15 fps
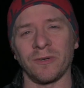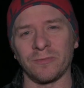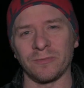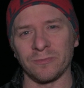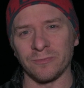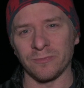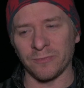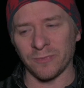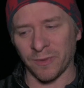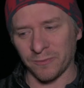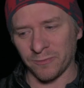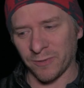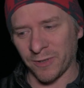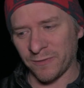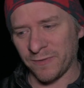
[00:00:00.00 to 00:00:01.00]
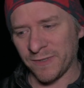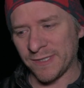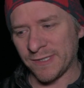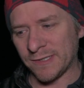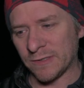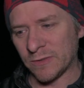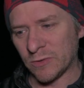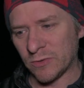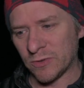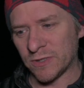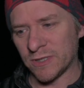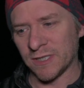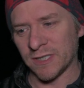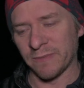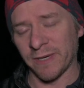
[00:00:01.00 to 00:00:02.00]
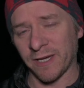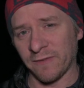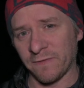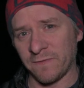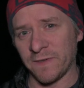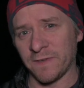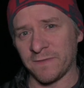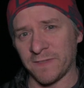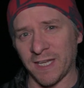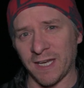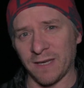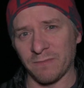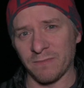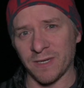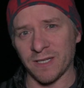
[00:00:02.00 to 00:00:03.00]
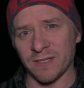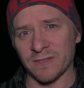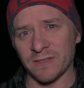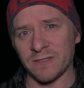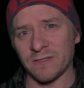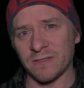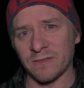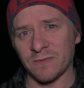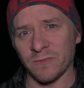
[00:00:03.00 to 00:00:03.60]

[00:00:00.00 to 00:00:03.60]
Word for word: I'm roughly losing about 15 minutes